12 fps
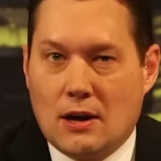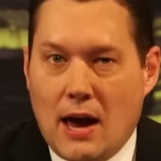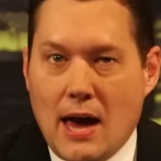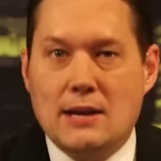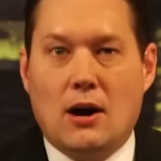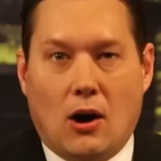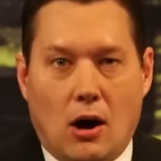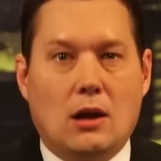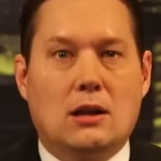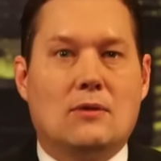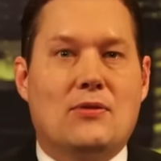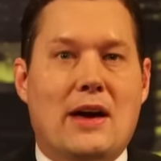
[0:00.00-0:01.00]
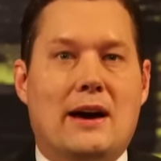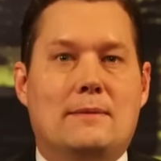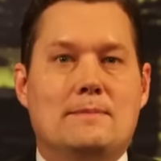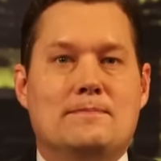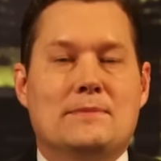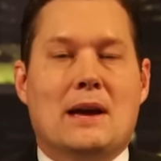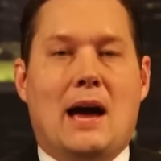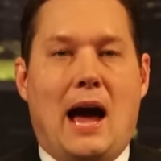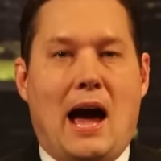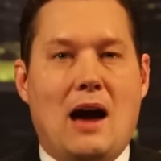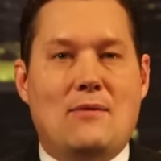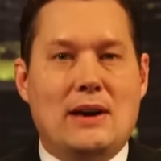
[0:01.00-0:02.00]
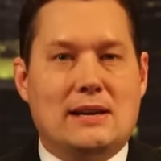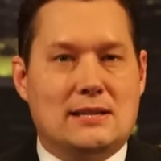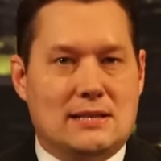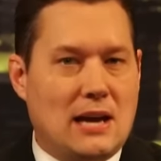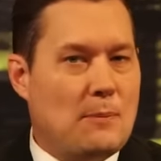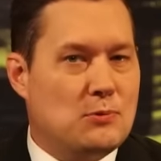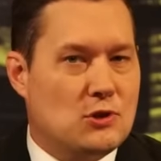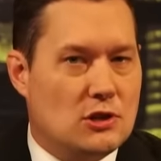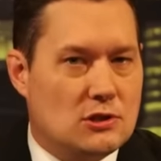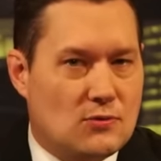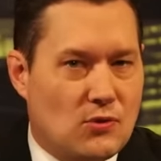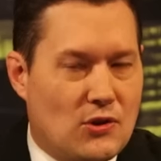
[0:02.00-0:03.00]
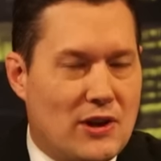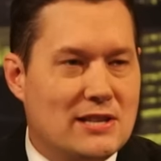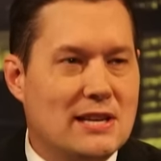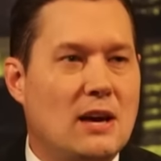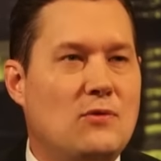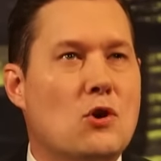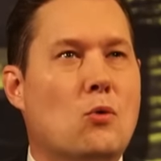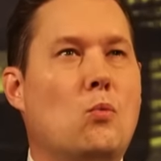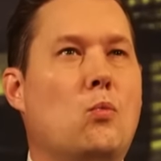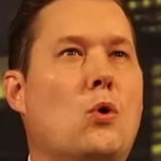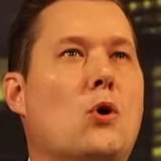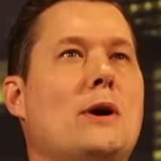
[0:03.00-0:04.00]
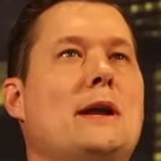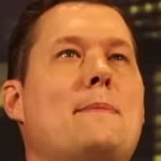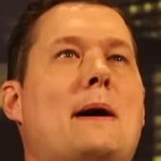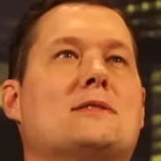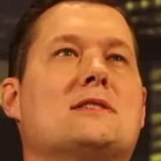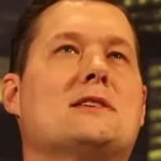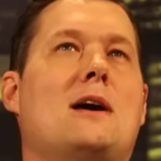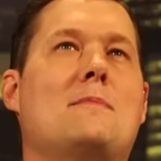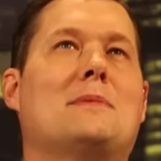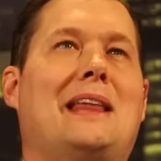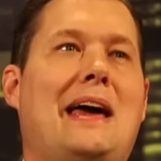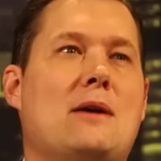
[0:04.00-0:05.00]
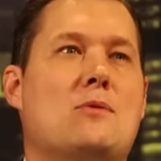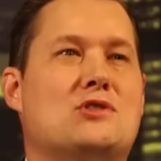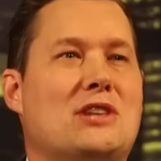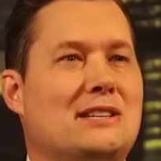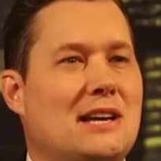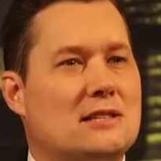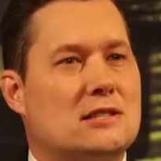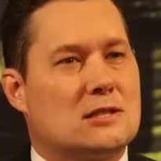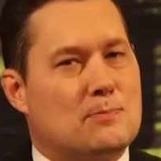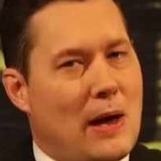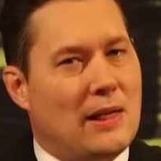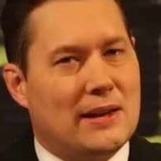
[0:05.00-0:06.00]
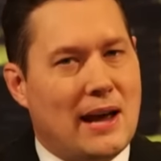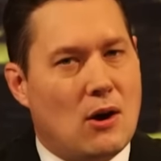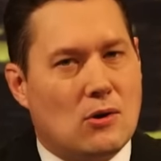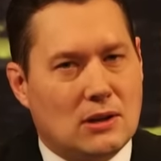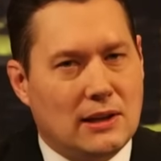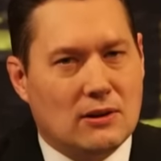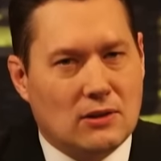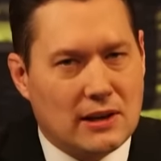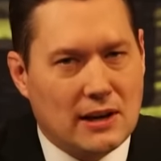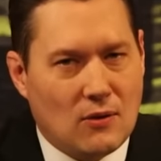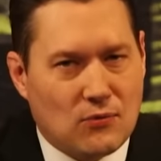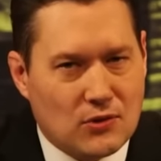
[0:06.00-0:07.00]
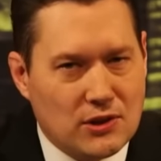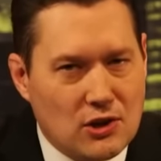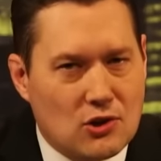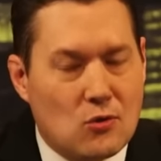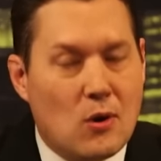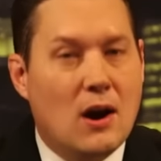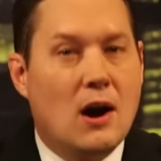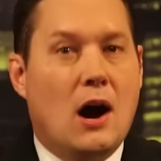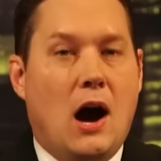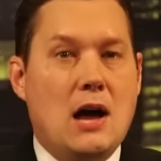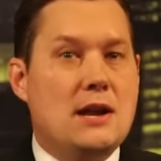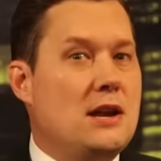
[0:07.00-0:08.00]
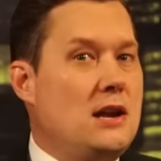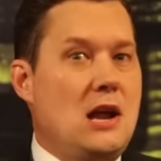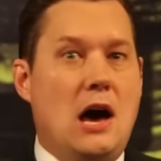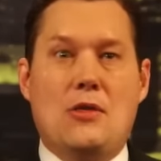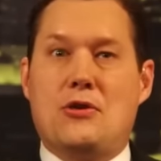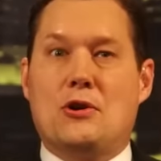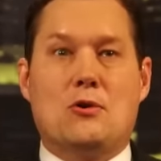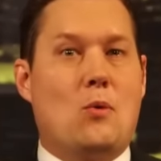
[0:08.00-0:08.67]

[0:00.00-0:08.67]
And all of them have exceptions for this. And if you're worried about some language that doesn't spell it out clearly enough for you, another